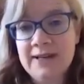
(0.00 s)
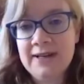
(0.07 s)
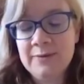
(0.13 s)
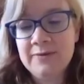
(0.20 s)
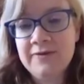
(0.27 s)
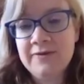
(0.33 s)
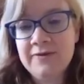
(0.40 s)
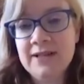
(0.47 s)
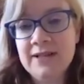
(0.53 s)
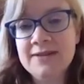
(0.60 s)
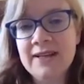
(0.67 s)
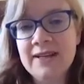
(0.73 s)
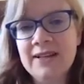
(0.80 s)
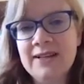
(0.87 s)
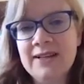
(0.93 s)
files.
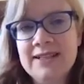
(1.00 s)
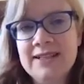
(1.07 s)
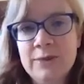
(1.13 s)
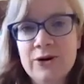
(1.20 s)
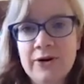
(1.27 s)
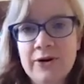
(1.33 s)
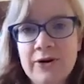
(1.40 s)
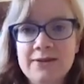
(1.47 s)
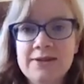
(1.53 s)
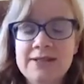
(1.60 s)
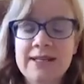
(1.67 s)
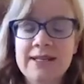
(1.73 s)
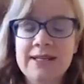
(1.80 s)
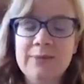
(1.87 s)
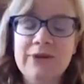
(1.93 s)
I think these will be going out
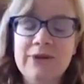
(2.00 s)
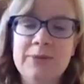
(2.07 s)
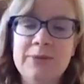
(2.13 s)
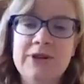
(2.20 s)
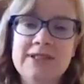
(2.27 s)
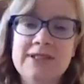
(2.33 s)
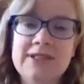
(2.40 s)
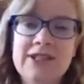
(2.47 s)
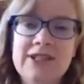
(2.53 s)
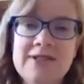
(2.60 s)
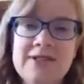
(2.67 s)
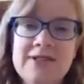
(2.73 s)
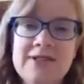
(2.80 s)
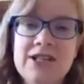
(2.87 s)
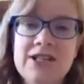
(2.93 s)
with the
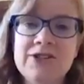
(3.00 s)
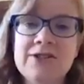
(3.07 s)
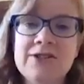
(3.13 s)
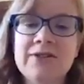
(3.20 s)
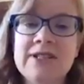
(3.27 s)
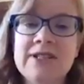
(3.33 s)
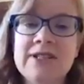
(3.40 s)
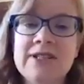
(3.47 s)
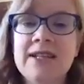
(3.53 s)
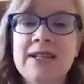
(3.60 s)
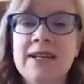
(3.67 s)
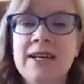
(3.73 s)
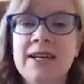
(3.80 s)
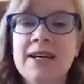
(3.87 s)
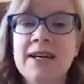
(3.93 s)
presentations later. So this is the
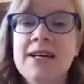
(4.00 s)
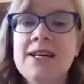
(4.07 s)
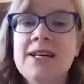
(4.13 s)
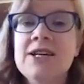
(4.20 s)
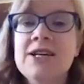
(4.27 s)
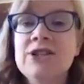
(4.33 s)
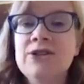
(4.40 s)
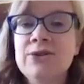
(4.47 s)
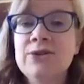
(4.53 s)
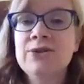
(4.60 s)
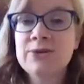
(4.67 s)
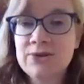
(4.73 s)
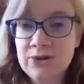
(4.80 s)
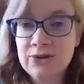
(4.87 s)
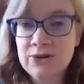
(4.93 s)
link to the
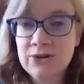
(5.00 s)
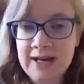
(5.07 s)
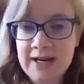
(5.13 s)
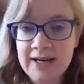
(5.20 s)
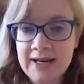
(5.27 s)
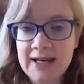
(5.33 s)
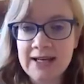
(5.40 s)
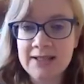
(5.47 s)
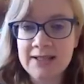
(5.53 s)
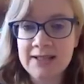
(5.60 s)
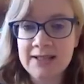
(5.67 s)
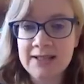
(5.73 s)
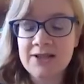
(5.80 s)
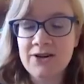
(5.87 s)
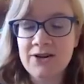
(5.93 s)
resource pack
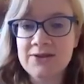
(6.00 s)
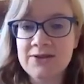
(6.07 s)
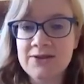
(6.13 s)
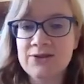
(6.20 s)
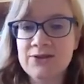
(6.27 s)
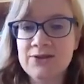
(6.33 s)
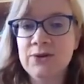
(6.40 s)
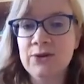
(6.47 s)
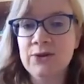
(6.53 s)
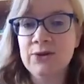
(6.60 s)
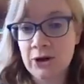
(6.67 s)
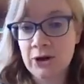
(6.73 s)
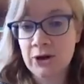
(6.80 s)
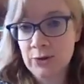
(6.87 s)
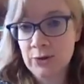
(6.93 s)
and also to the
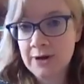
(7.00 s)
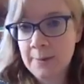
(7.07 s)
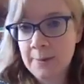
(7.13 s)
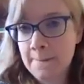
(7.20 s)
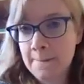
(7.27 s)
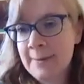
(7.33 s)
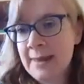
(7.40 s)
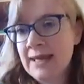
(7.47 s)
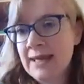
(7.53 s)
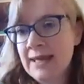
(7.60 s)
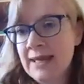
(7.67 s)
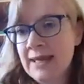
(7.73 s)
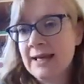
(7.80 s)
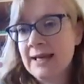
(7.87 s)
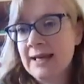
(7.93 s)
workbook.
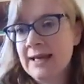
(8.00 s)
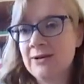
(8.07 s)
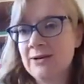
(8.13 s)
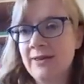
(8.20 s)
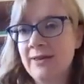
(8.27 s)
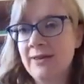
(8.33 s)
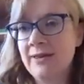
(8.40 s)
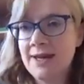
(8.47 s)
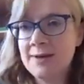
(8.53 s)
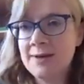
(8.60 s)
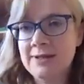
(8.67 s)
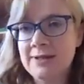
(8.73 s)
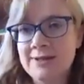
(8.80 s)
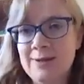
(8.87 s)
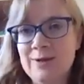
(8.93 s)
So I think my
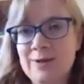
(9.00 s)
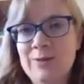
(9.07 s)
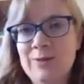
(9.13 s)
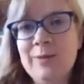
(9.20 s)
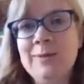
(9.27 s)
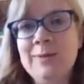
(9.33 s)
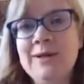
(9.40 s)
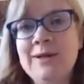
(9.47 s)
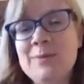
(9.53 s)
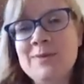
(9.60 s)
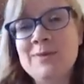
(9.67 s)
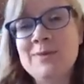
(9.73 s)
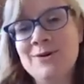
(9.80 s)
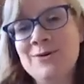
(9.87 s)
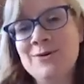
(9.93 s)
time is probably up.
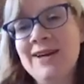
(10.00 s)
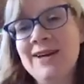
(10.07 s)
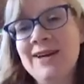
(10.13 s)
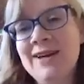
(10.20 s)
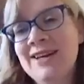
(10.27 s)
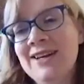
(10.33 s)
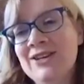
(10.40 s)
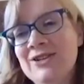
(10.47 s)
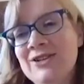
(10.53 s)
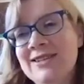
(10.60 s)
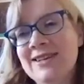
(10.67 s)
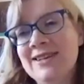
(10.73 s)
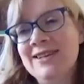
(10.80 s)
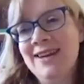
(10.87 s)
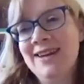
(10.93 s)
So to
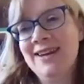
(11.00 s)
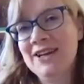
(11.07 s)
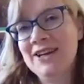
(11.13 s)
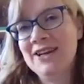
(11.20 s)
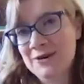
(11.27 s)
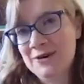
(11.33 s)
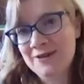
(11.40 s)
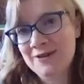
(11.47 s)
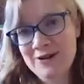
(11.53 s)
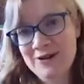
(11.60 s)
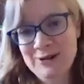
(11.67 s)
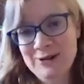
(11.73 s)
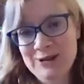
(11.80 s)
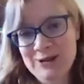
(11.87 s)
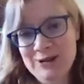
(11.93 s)
say thank you very much for